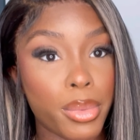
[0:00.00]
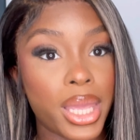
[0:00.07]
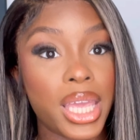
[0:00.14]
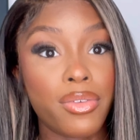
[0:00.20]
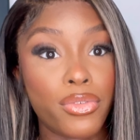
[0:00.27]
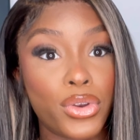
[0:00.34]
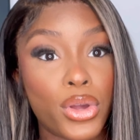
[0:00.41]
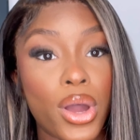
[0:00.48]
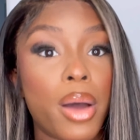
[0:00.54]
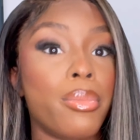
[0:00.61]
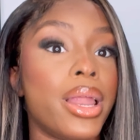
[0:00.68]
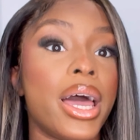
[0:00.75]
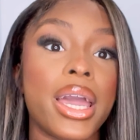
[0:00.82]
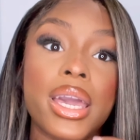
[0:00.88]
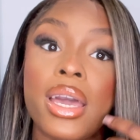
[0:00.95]
even though I'm
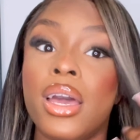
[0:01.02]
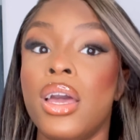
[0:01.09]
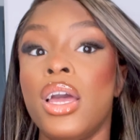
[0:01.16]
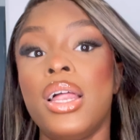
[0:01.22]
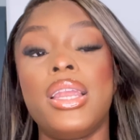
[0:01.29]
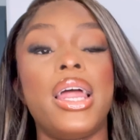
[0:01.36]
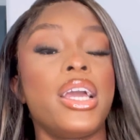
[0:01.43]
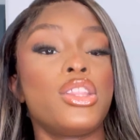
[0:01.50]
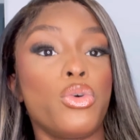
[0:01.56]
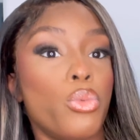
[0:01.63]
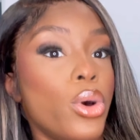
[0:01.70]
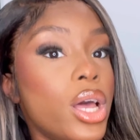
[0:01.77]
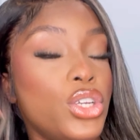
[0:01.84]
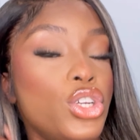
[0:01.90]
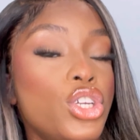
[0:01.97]
like the
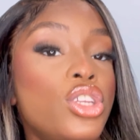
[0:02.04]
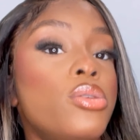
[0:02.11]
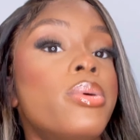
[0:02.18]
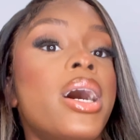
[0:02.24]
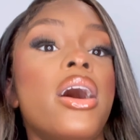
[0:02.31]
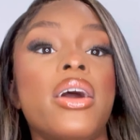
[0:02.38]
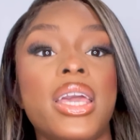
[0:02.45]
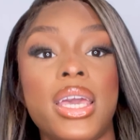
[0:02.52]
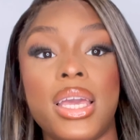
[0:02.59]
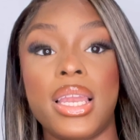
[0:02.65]
worst YouTuber out here.